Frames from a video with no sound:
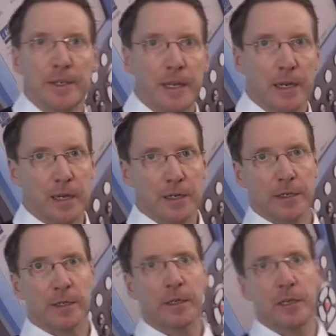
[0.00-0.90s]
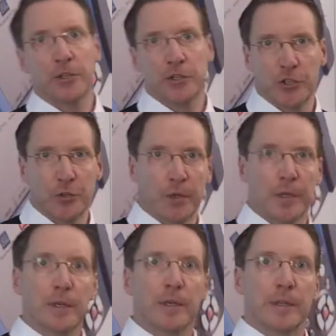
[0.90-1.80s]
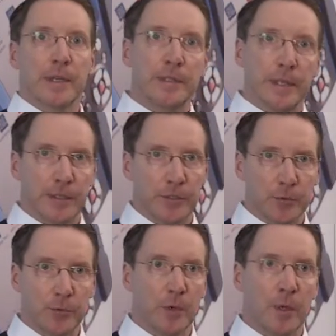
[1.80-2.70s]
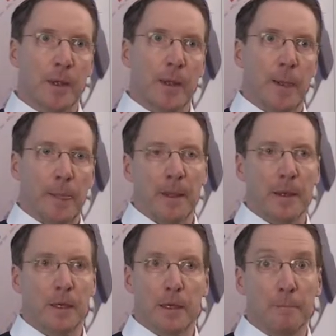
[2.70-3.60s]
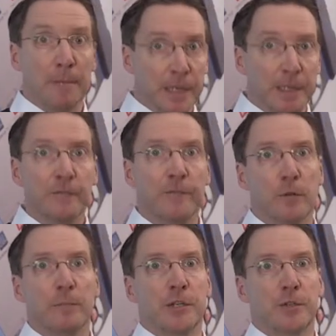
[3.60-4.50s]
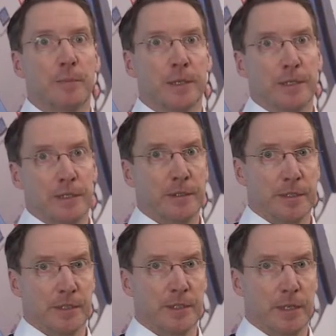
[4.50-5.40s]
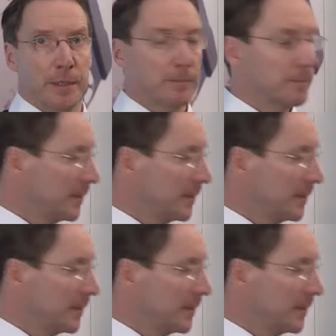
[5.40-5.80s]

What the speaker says: they are sure that they do a meaningful measurement at this time.